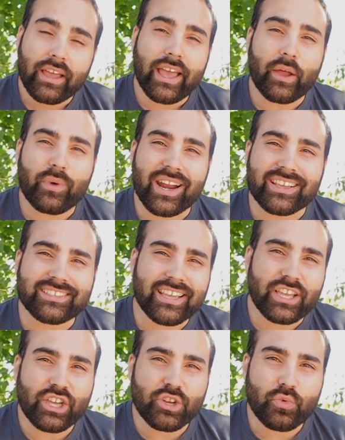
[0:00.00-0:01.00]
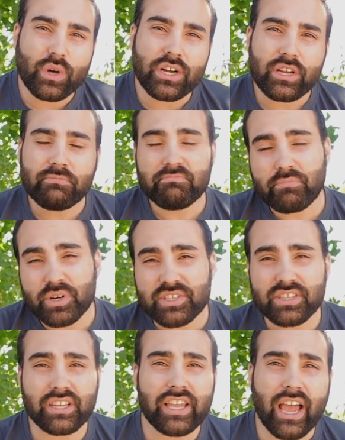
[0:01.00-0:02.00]
And when I say good one,
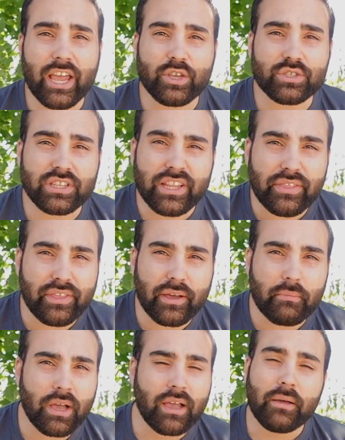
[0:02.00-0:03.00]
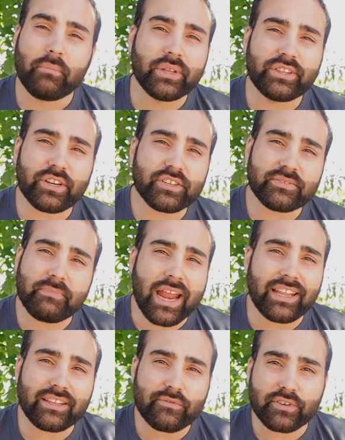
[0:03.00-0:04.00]
personally I use lithium, but there's
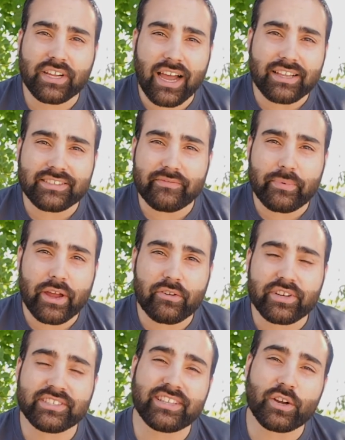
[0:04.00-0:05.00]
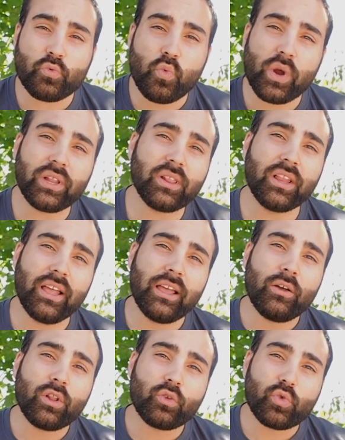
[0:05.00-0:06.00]
many different kinds of batteries that will
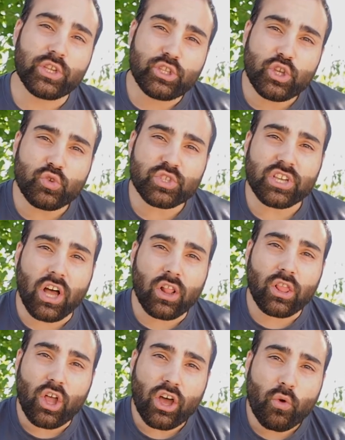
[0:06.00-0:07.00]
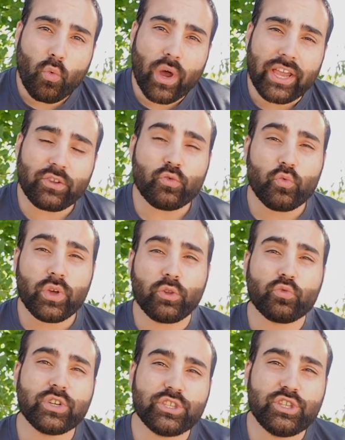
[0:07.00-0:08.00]
reduce a lot of weight,
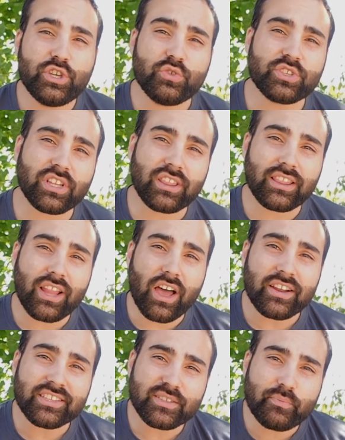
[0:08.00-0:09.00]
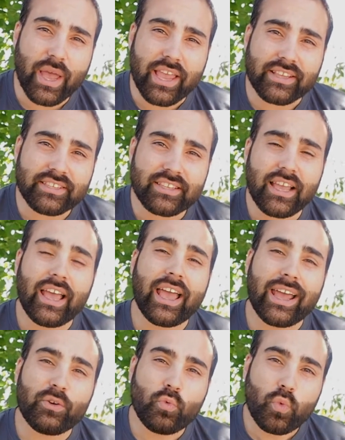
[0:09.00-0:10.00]
will reduce a lot of space,
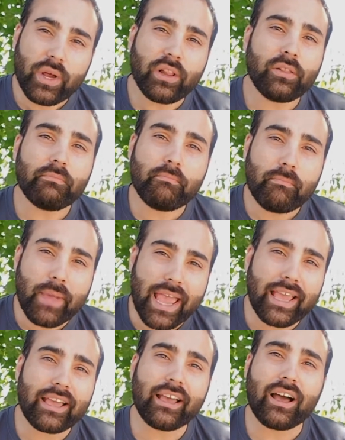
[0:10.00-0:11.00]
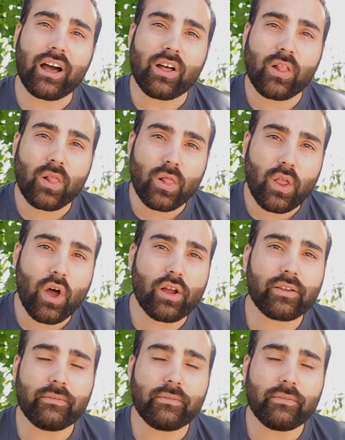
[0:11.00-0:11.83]
and will make a lot